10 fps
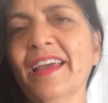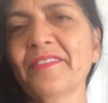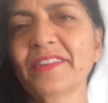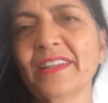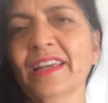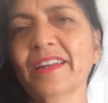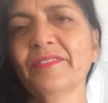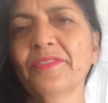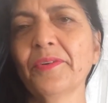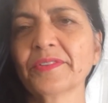Every
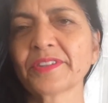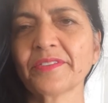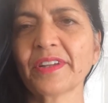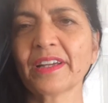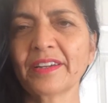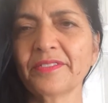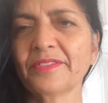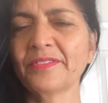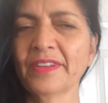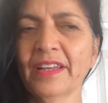day, 4 serving of
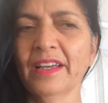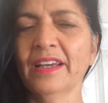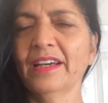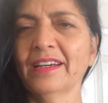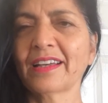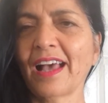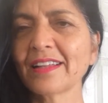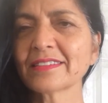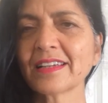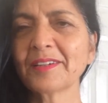
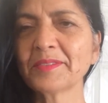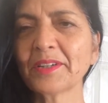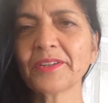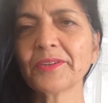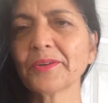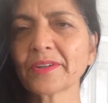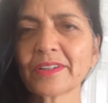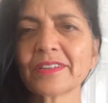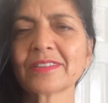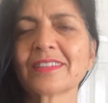calcium, you know,
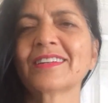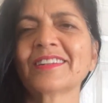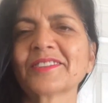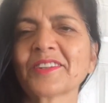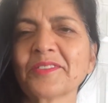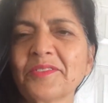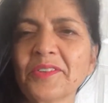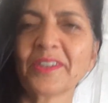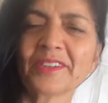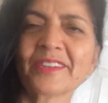yogurt is good
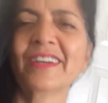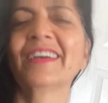for you.